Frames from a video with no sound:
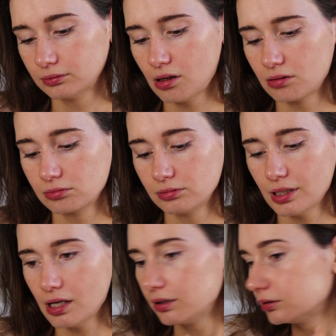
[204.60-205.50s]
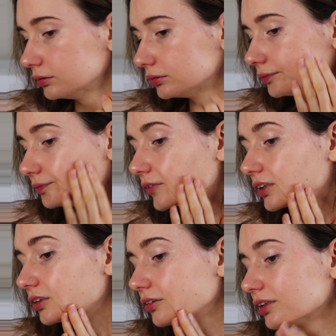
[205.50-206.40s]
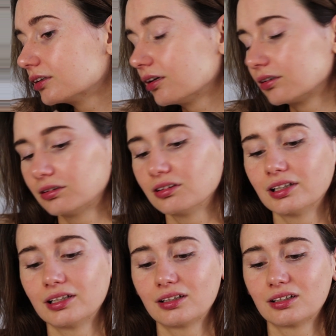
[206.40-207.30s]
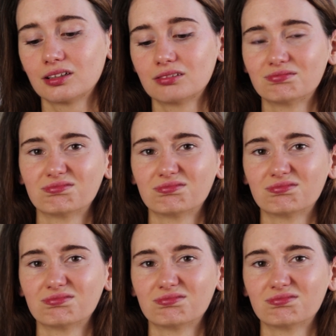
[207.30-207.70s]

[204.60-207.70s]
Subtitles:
Oh no, it's already gone all like,